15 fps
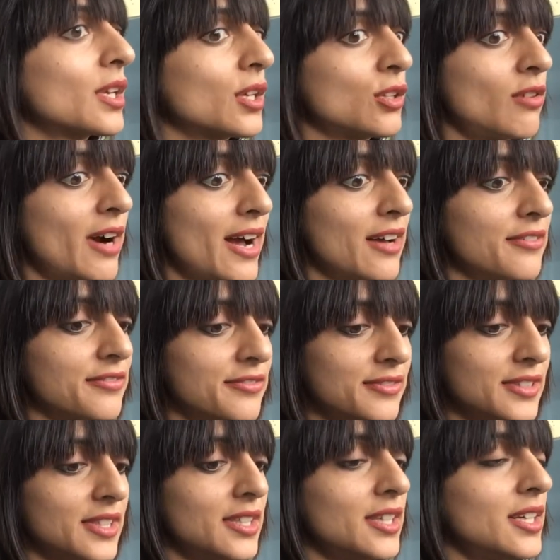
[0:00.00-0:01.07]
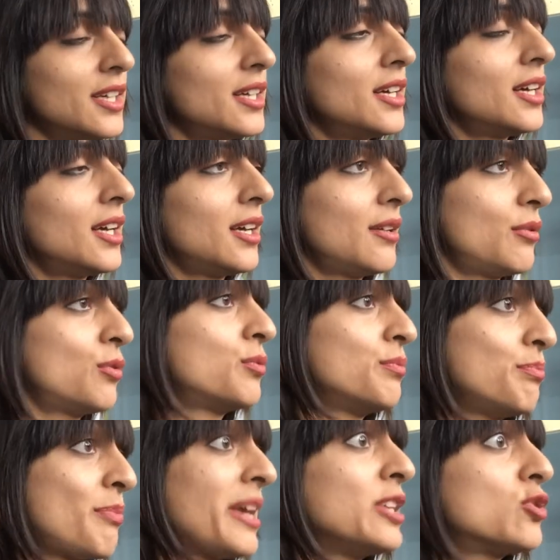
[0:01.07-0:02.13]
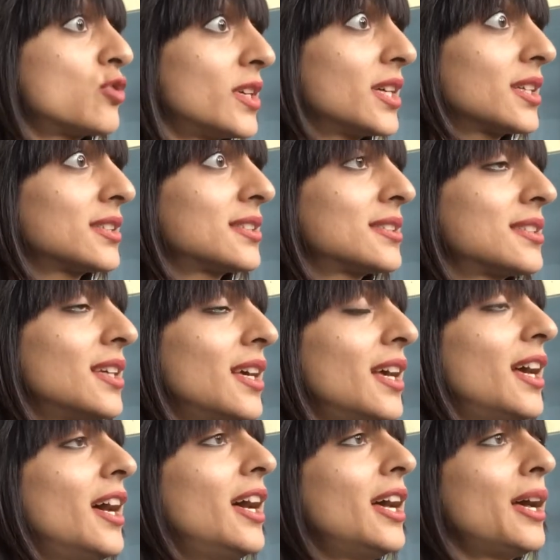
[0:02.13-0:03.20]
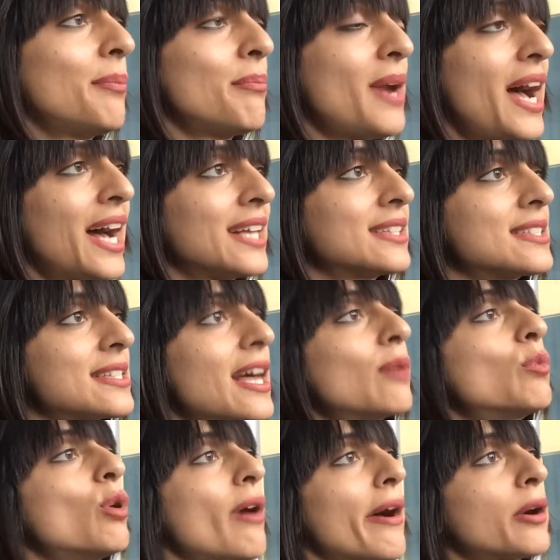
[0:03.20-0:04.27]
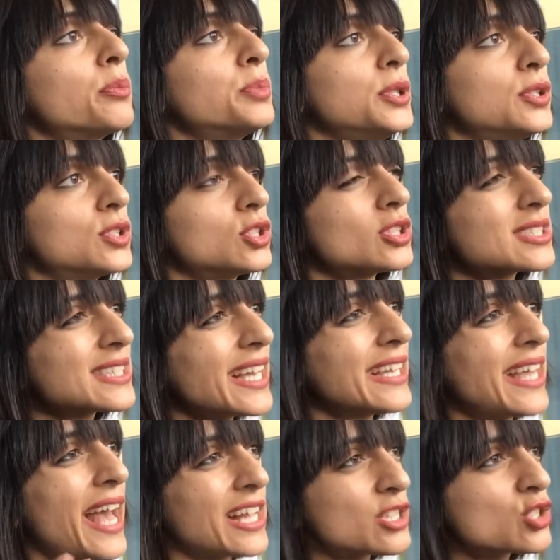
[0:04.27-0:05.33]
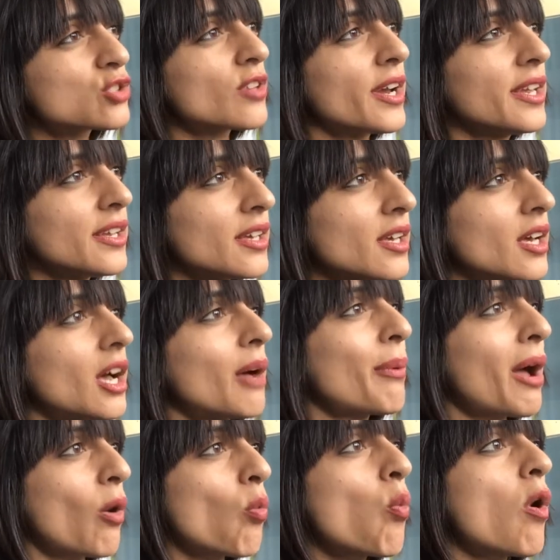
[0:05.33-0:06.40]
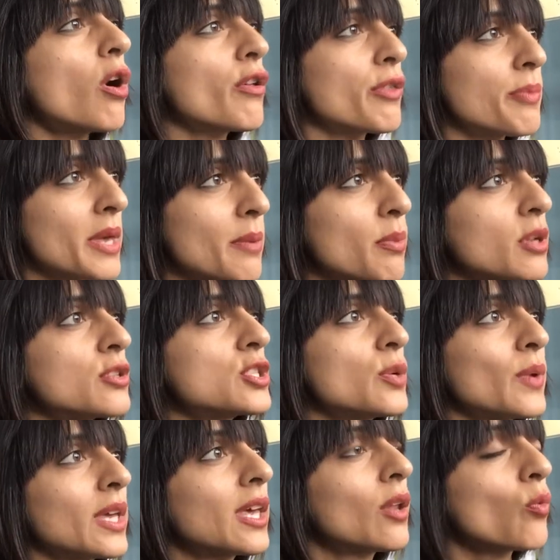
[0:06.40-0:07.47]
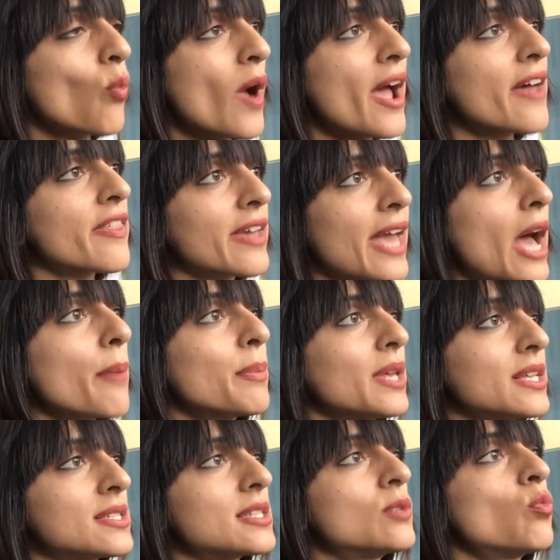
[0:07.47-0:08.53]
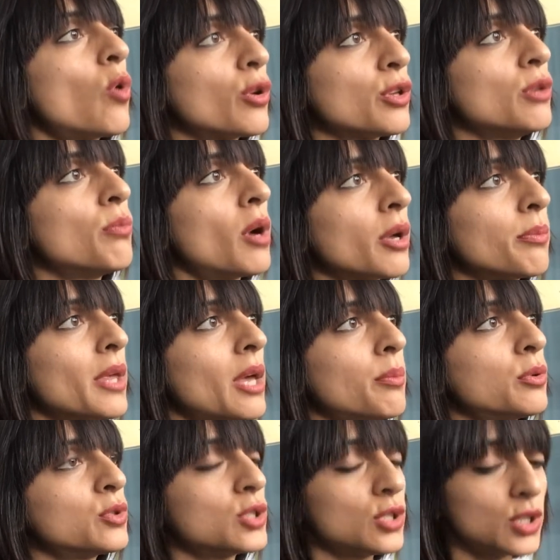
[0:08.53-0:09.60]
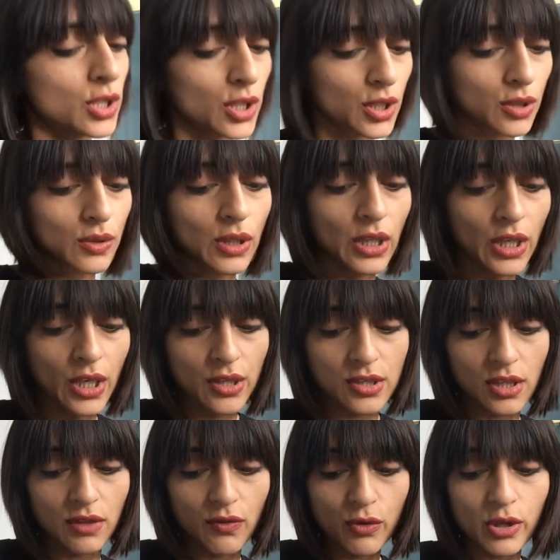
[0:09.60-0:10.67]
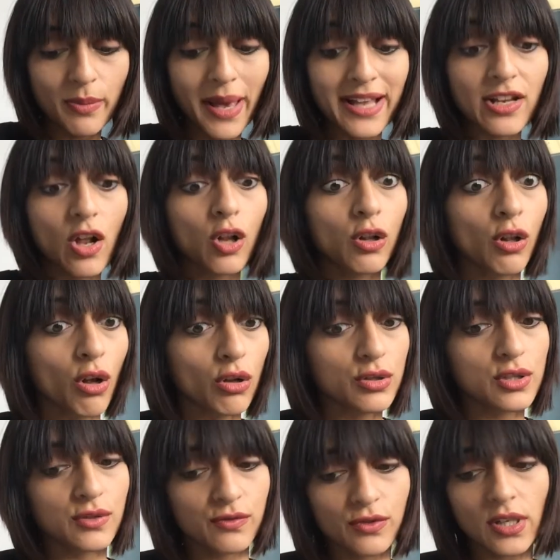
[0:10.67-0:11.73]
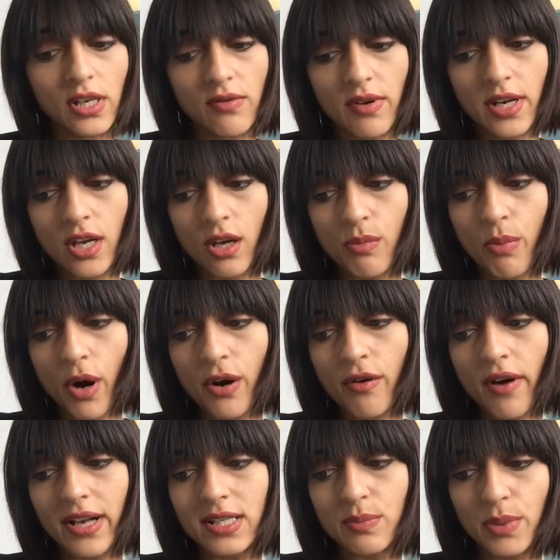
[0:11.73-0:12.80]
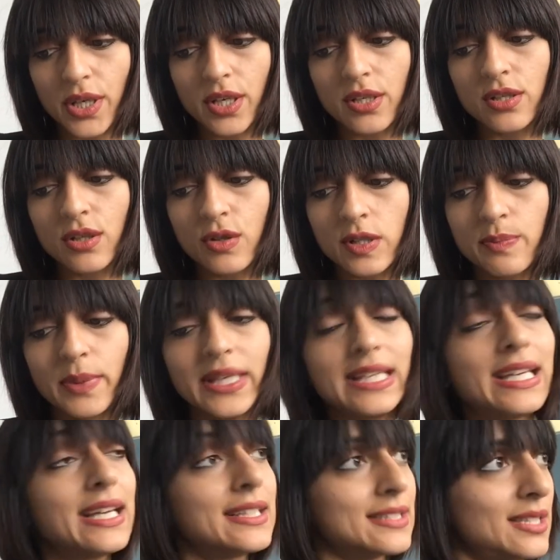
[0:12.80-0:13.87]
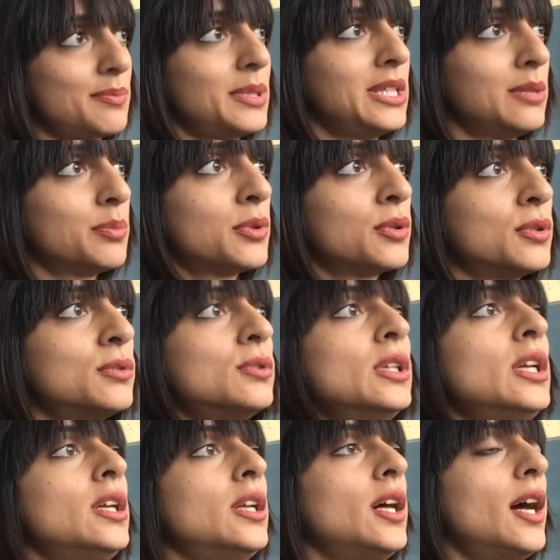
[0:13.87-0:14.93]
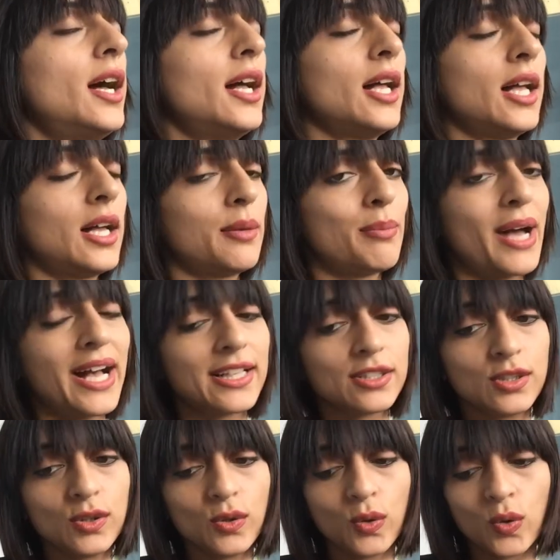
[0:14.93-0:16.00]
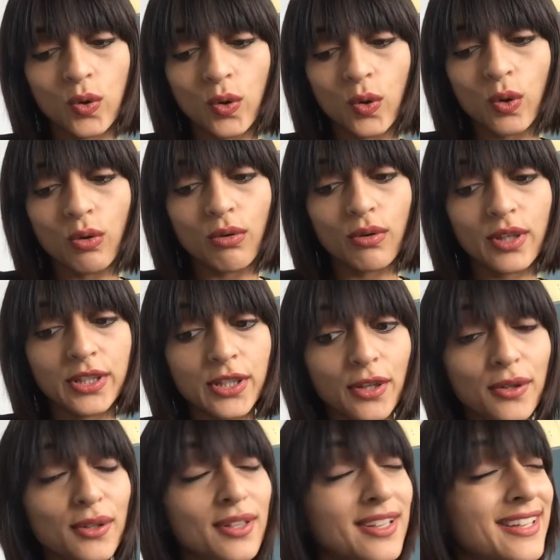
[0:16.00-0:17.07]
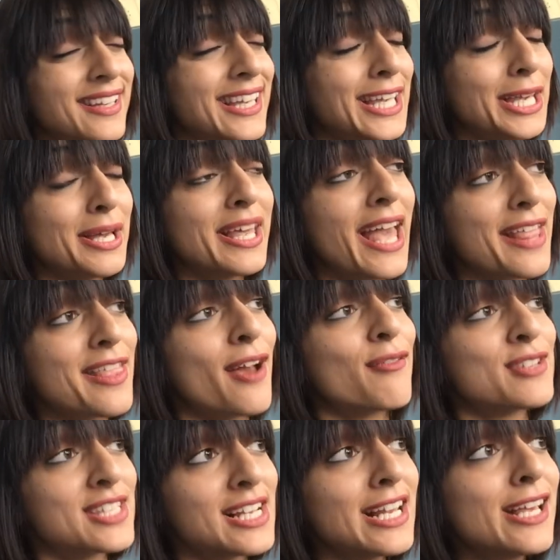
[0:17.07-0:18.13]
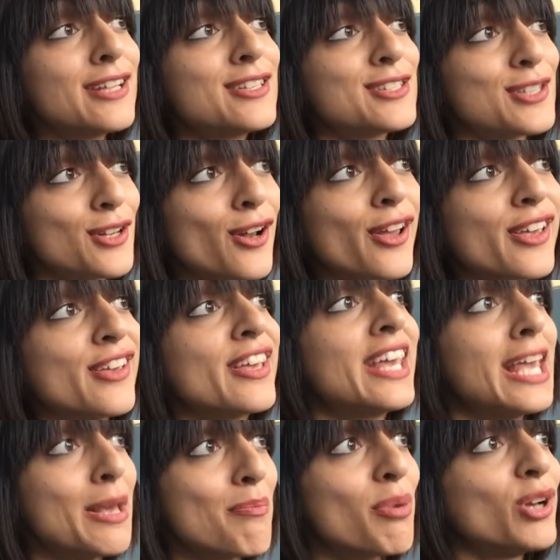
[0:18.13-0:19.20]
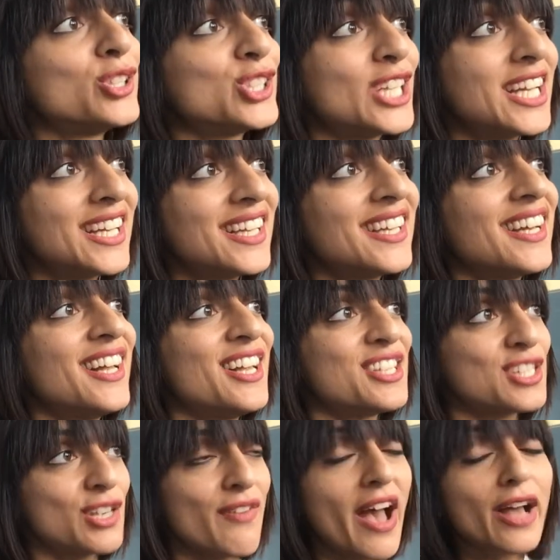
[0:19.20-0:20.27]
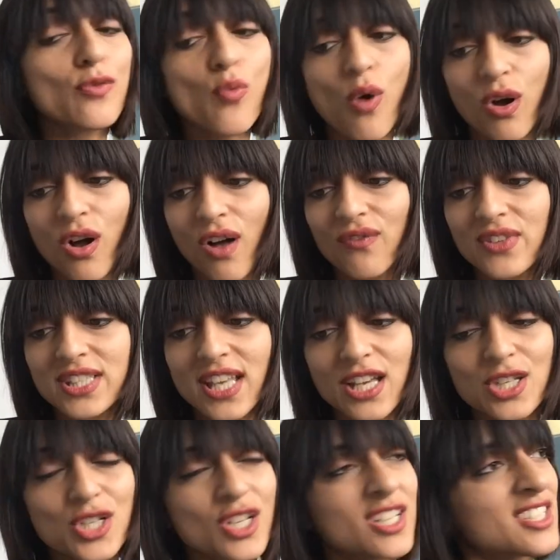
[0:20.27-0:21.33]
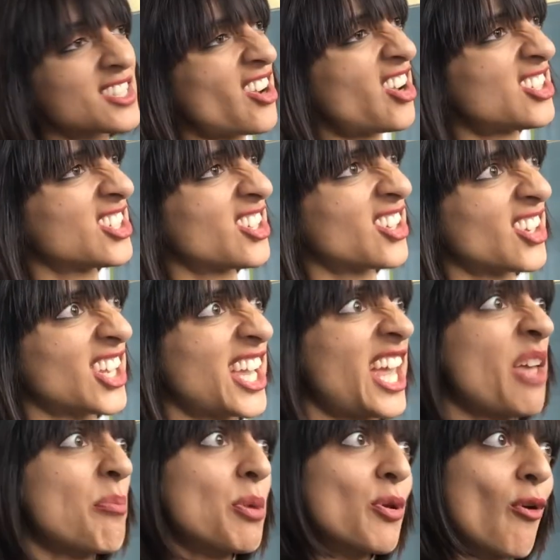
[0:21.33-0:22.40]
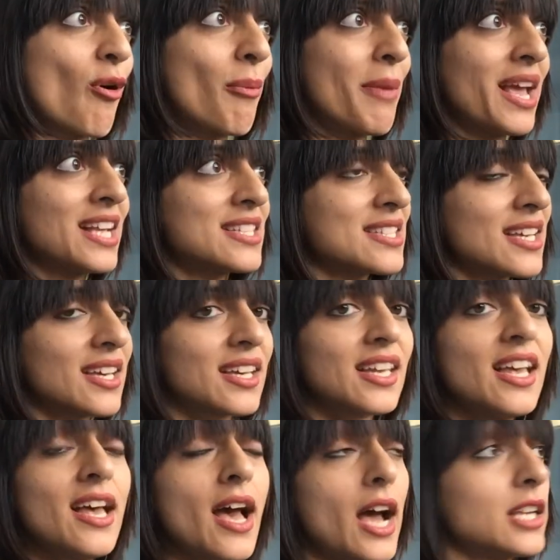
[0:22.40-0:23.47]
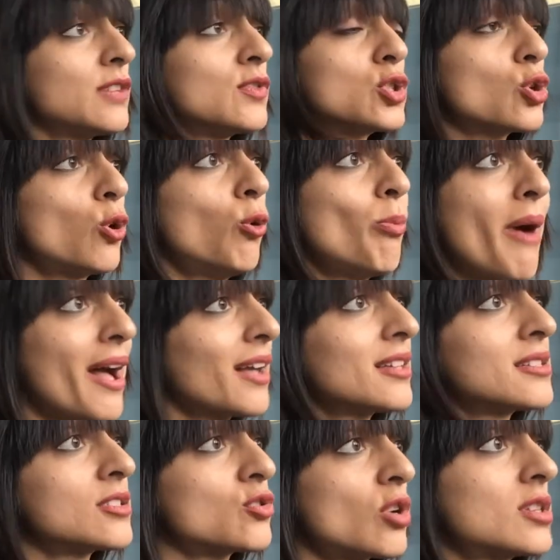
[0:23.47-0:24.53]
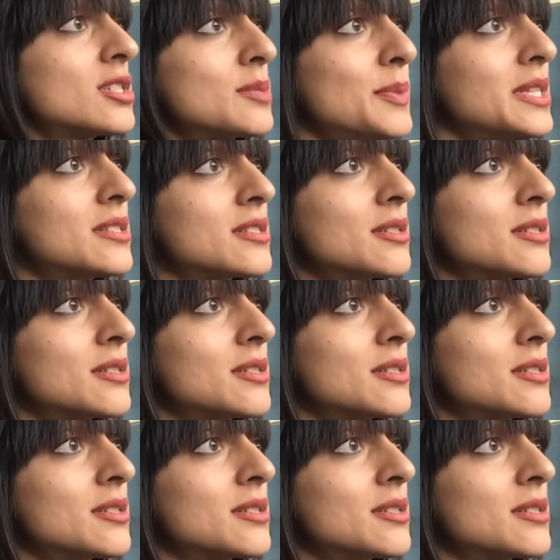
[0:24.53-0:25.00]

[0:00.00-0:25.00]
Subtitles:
graph or matrix, and that will help you to just get your head straight about what other people are doing and where the gap is and what you might be able to do. So you've already made lots of really, really good progress because you're speaking to people, and you're, keep getting that resilience. You keep pushing. So you've had one conversation, it's kind of gone okay, but not amazing, and you just call back and try to speak to